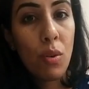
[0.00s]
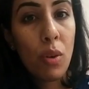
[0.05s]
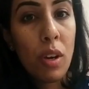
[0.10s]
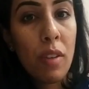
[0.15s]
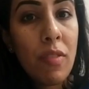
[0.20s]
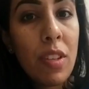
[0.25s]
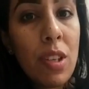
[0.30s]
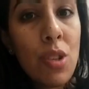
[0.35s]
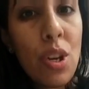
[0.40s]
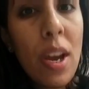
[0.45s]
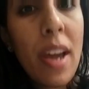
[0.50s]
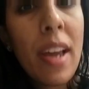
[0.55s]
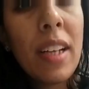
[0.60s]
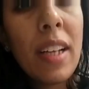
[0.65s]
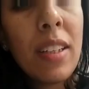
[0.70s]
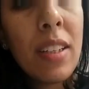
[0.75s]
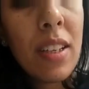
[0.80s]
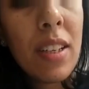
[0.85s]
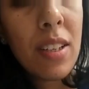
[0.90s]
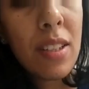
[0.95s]
if the
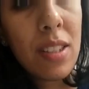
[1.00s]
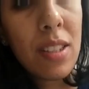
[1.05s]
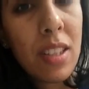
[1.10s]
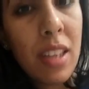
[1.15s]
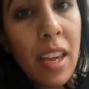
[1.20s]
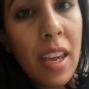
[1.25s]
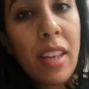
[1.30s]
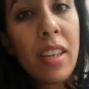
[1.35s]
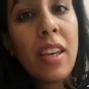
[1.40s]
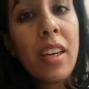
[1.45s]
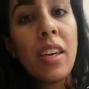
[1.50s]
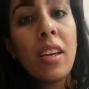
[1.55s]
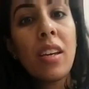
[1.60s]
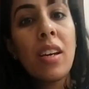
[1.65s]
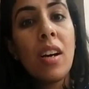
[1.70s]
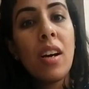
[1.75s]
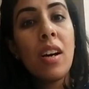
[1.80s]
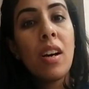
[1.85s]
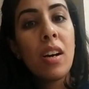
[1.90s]
child is gaining